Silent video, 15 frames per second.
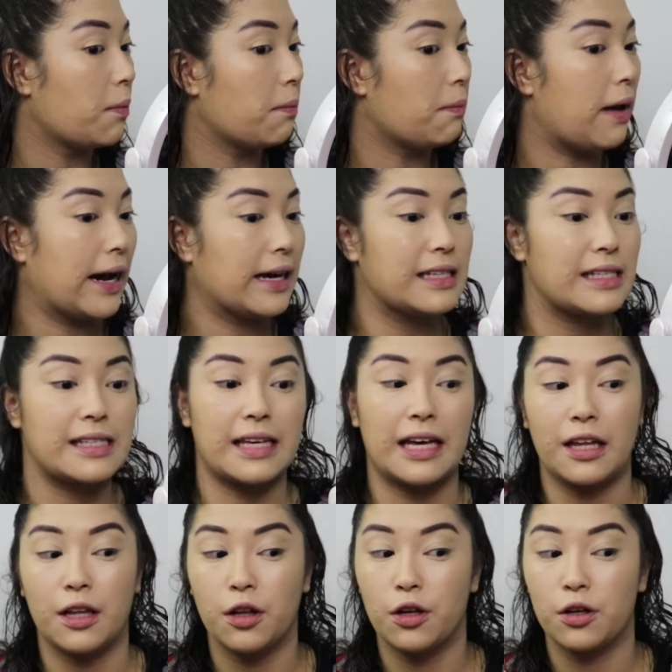my
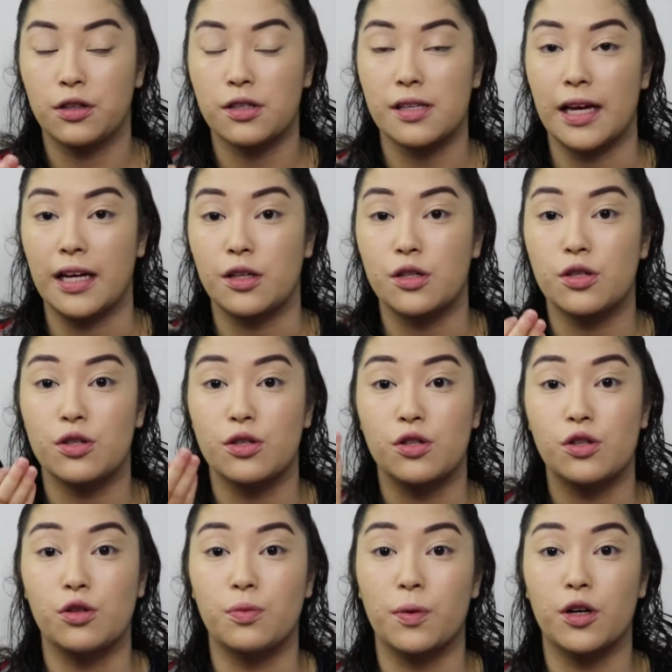skin looks like
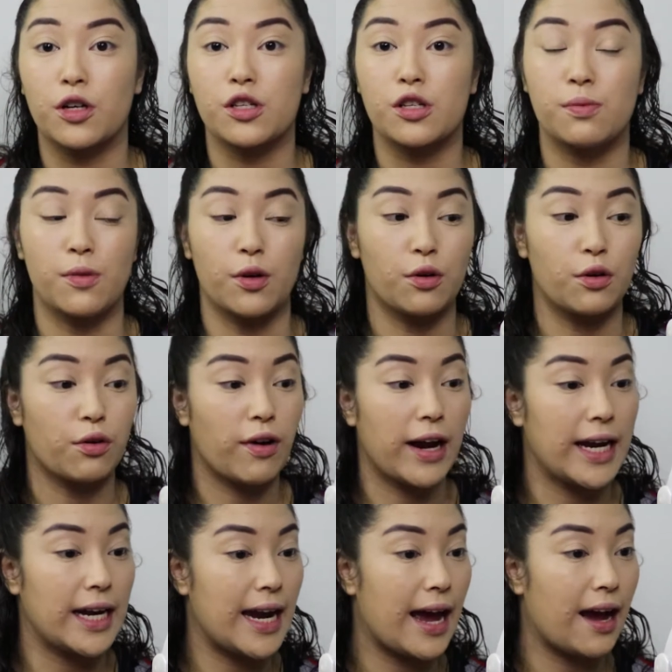super smooth
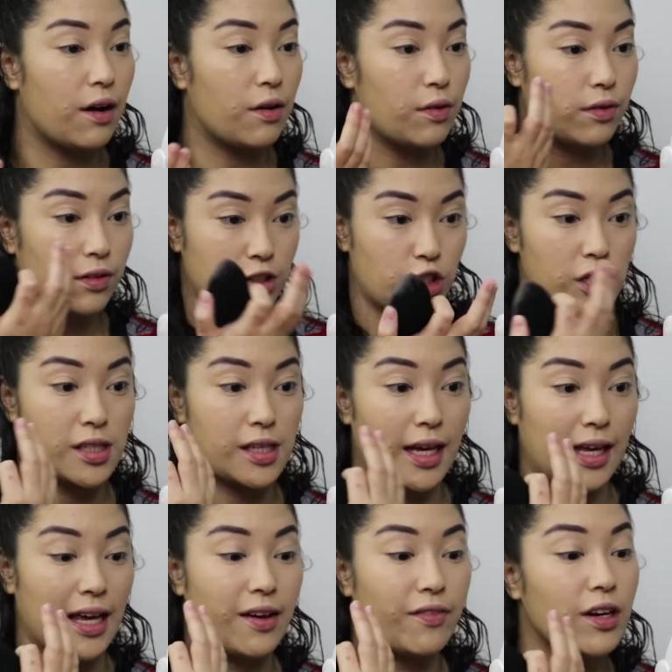right now, just
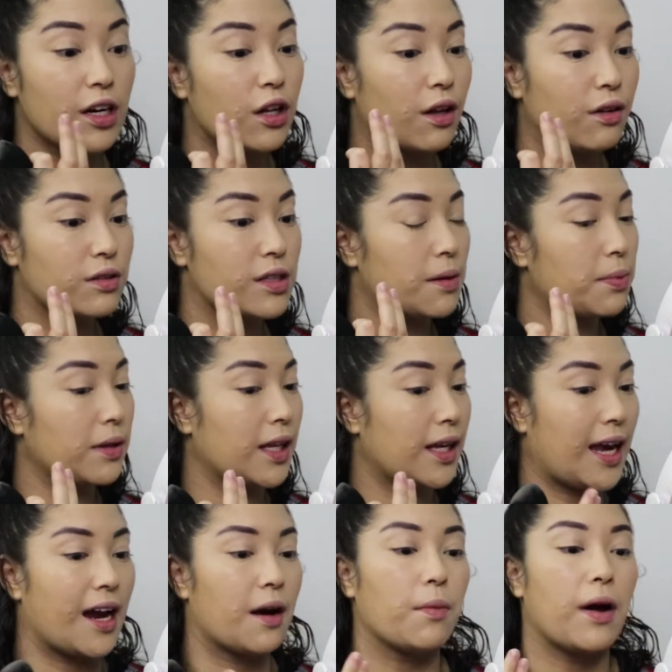like even close up in the
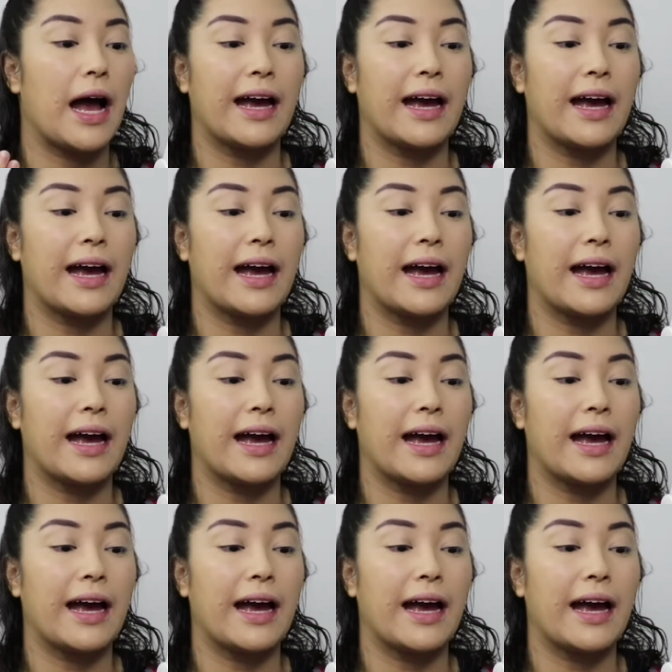camera.